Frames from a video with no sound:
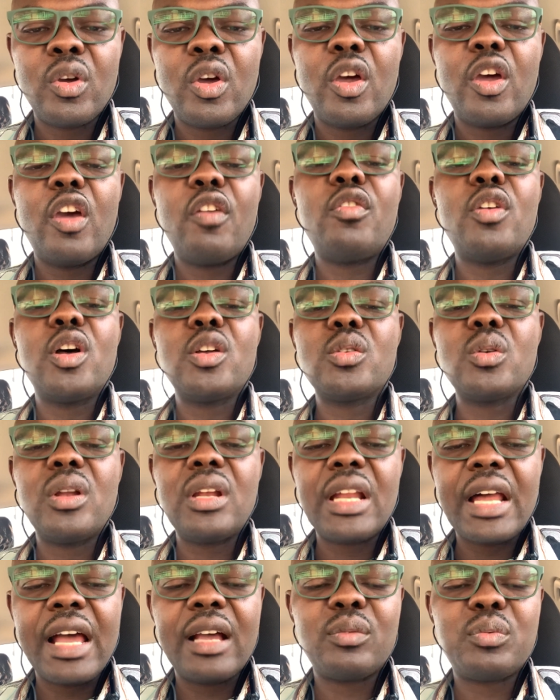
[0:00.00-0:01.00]
If you also
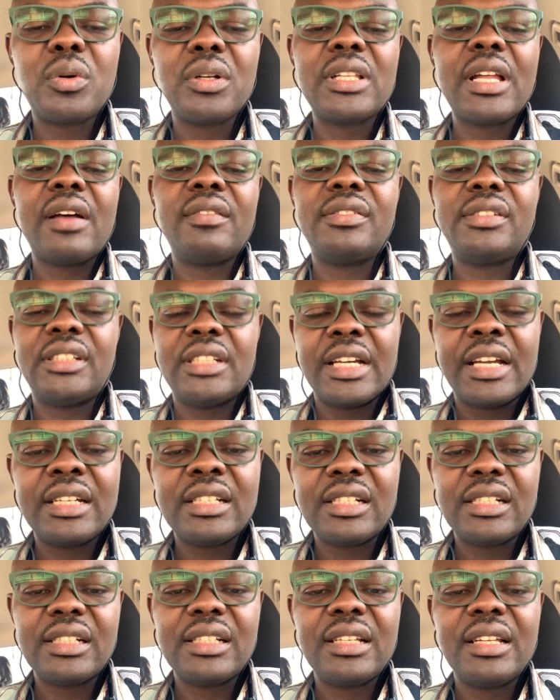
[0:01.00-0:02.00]
like what I've shared,
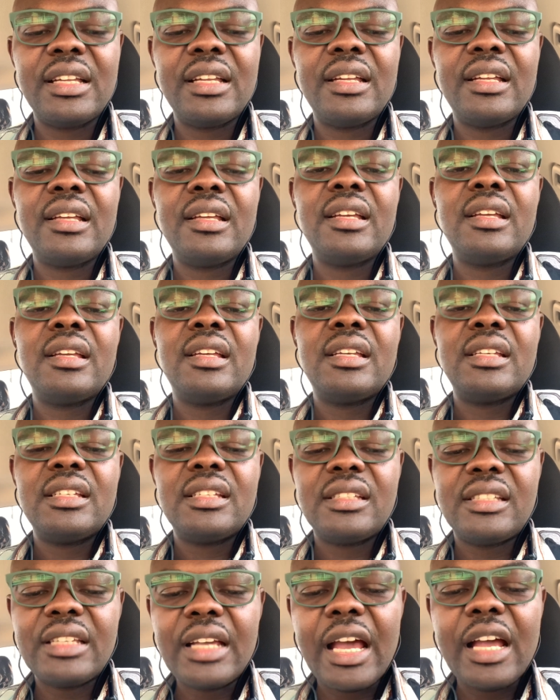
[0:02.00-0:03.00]

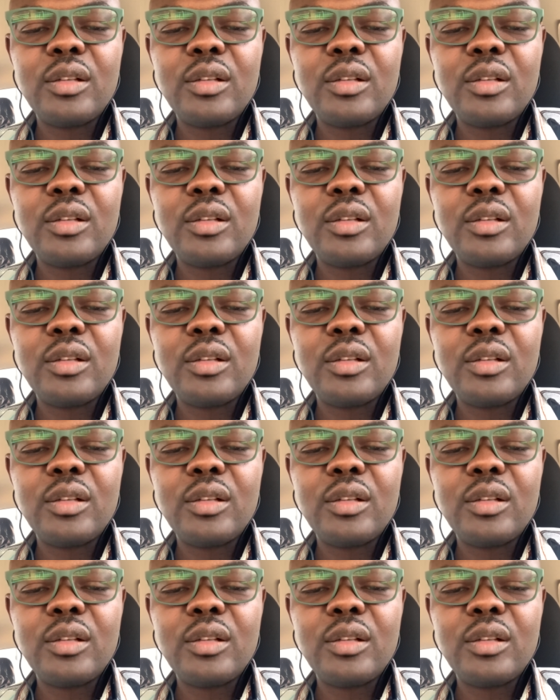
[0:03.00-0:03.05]
share